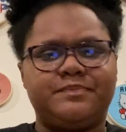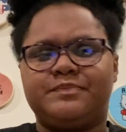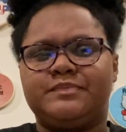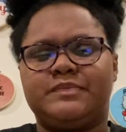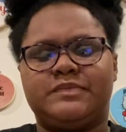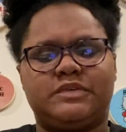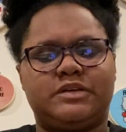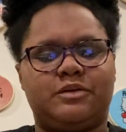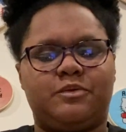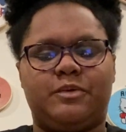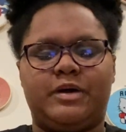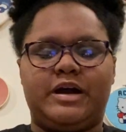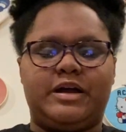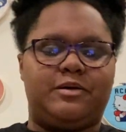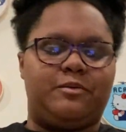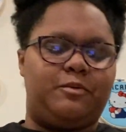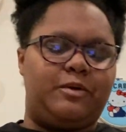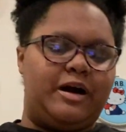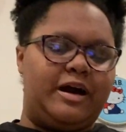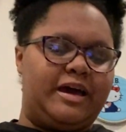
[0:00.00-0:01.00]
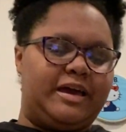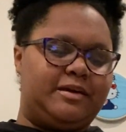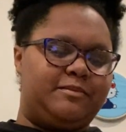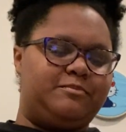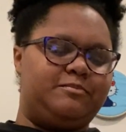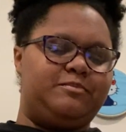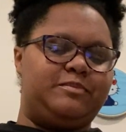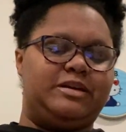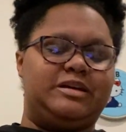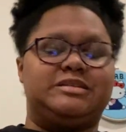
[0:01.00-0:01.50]
It's like, why?
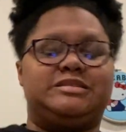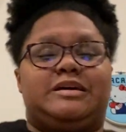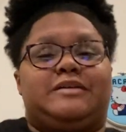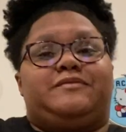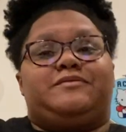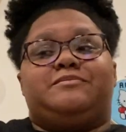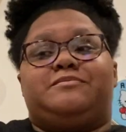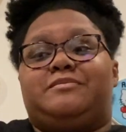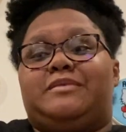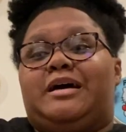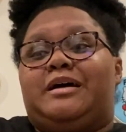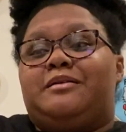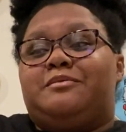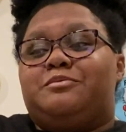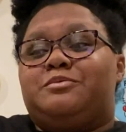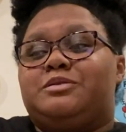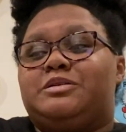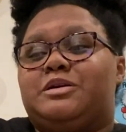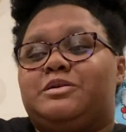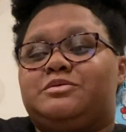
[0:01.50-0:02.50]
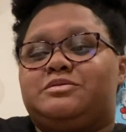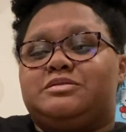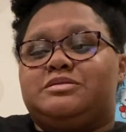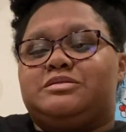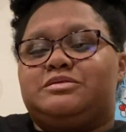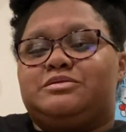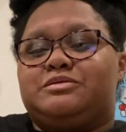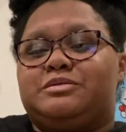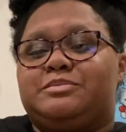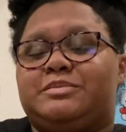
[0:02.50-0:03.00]
Because I would go to the
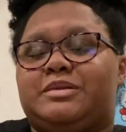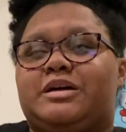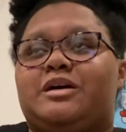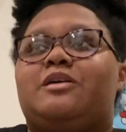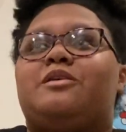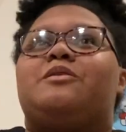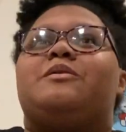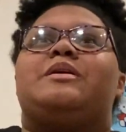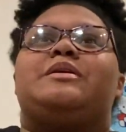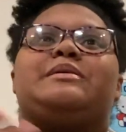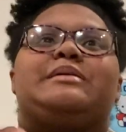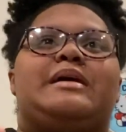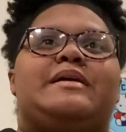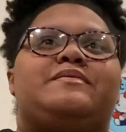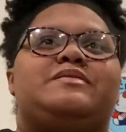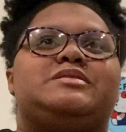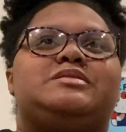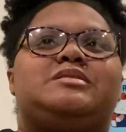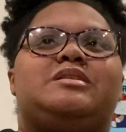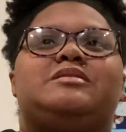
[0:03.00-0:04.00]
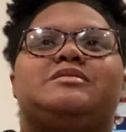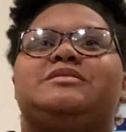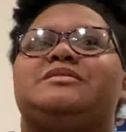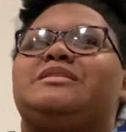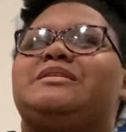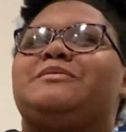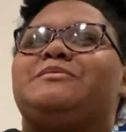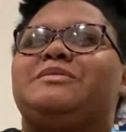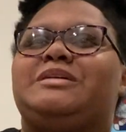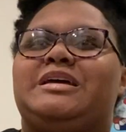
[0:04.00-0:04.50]
store and be like, oh, I don't have this color, and
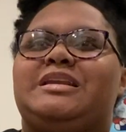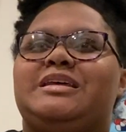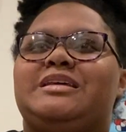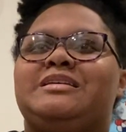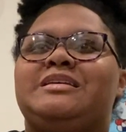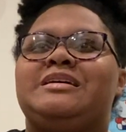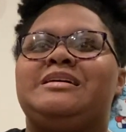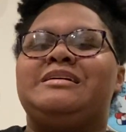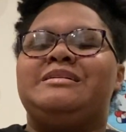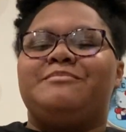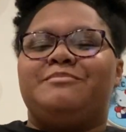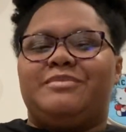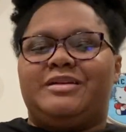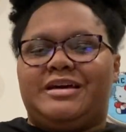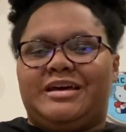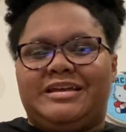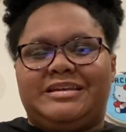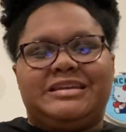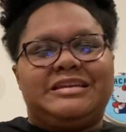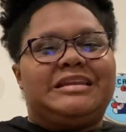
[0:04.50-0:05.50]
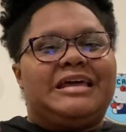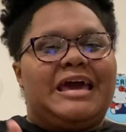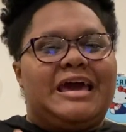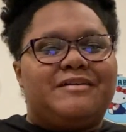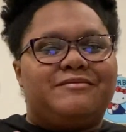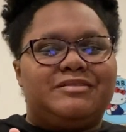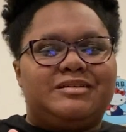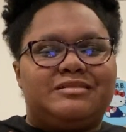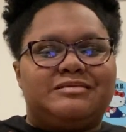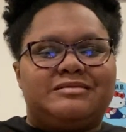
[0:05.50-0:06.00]
then I'll get it. But I did
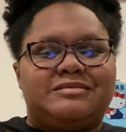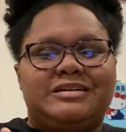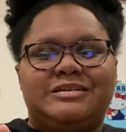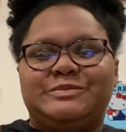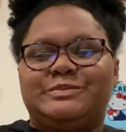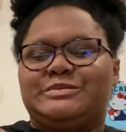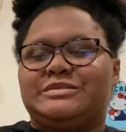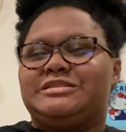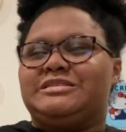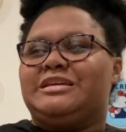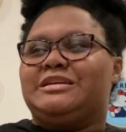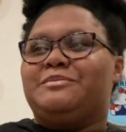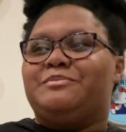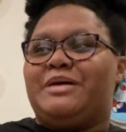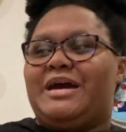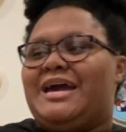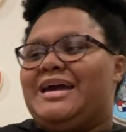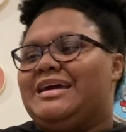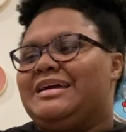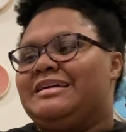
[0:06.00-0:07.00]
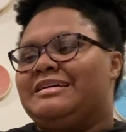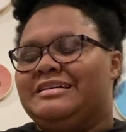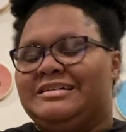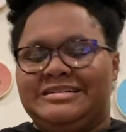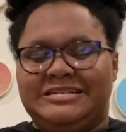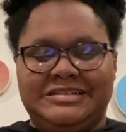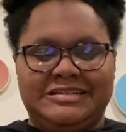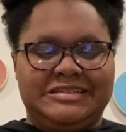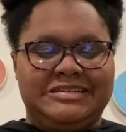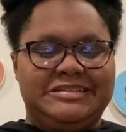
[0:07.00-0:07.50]
have it. It was just in a bag.
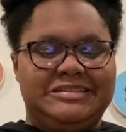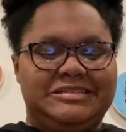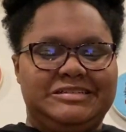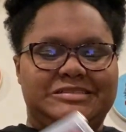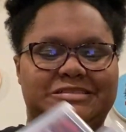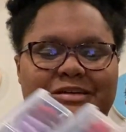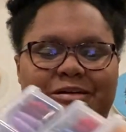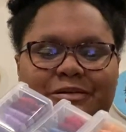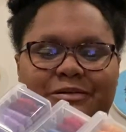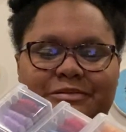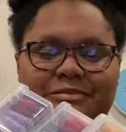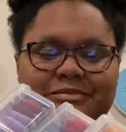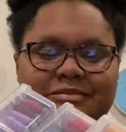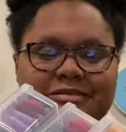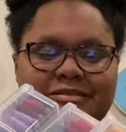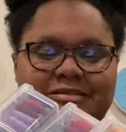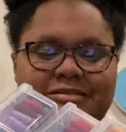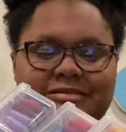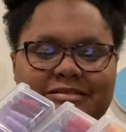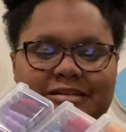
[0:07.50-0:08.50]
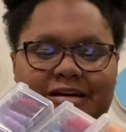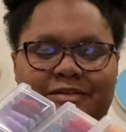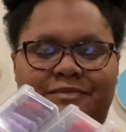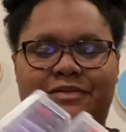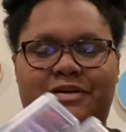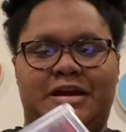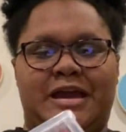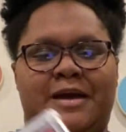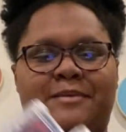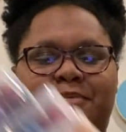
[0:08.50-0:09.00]
So I'm
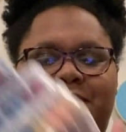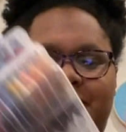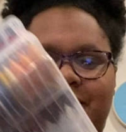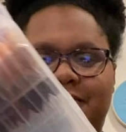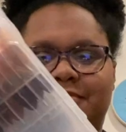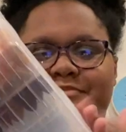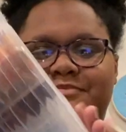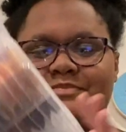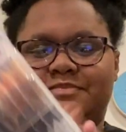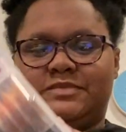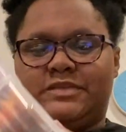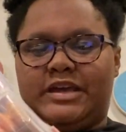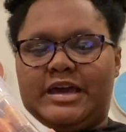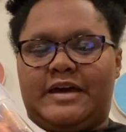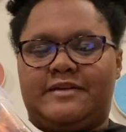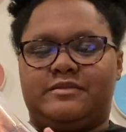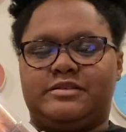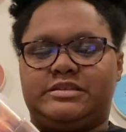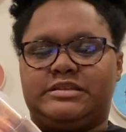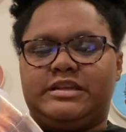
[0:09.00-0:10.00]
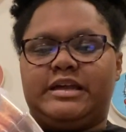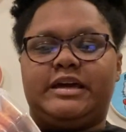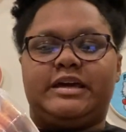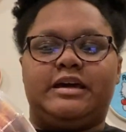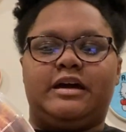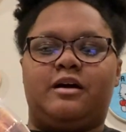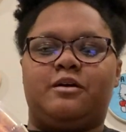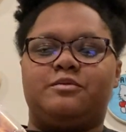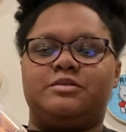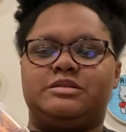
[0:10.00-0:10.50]
very happy to have this. And I
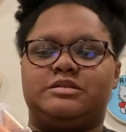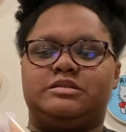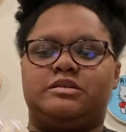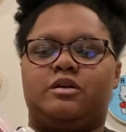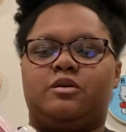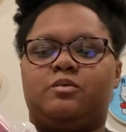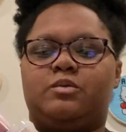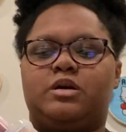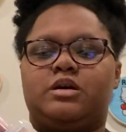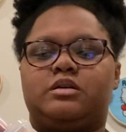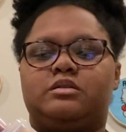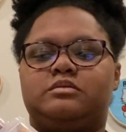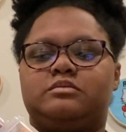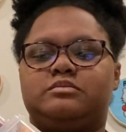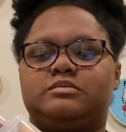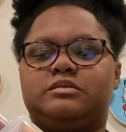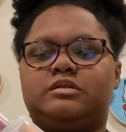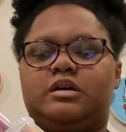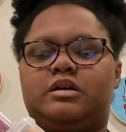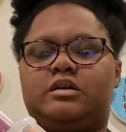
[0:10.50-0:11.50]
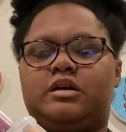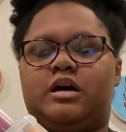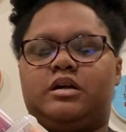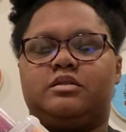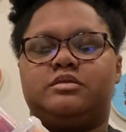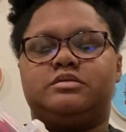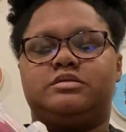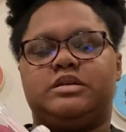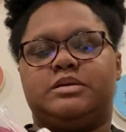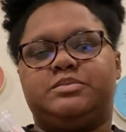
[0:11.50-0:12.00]
always know what
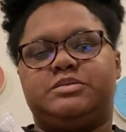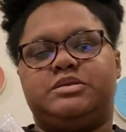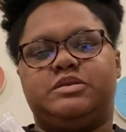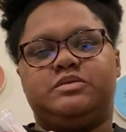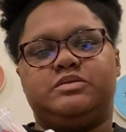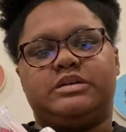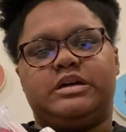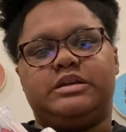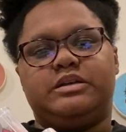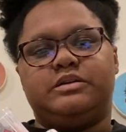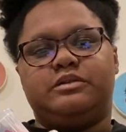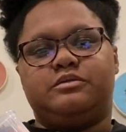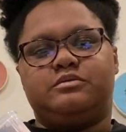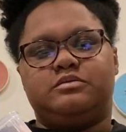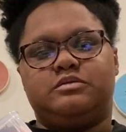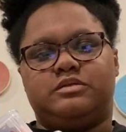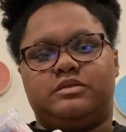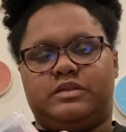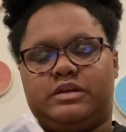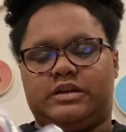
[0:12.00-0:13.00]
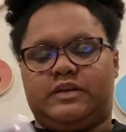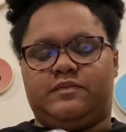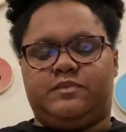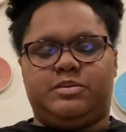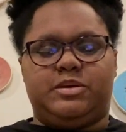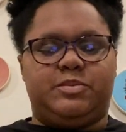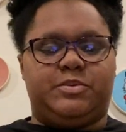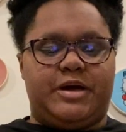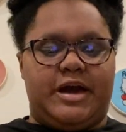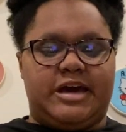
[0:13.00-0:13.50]
color substitutes I do. So then if
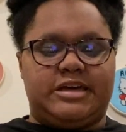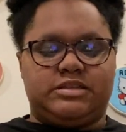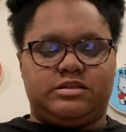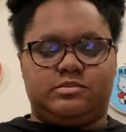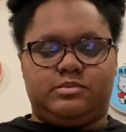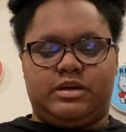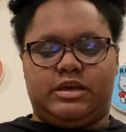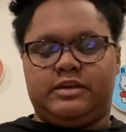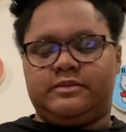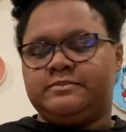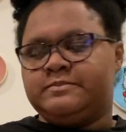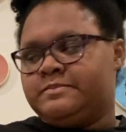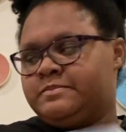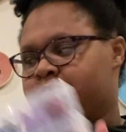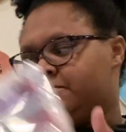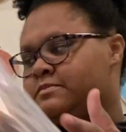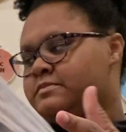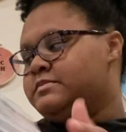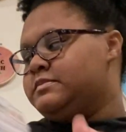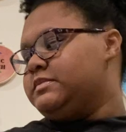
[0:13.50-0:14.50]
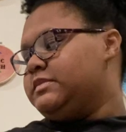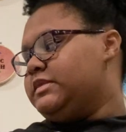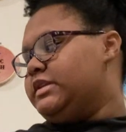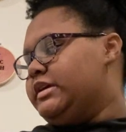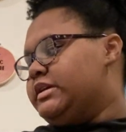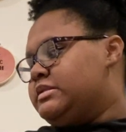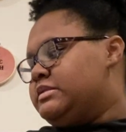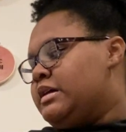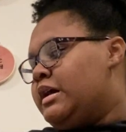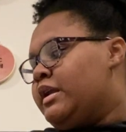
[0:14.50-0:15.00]
people ask me,
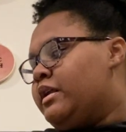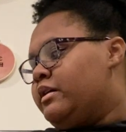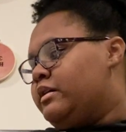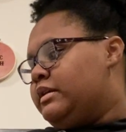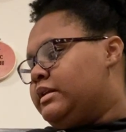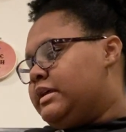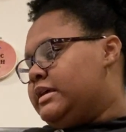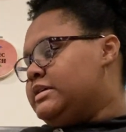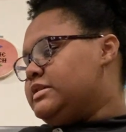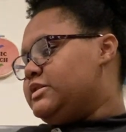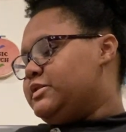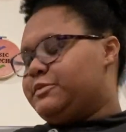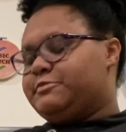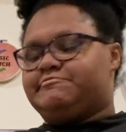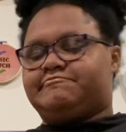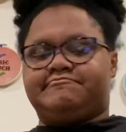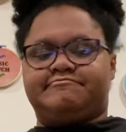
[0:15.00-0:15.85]
it's not an issue.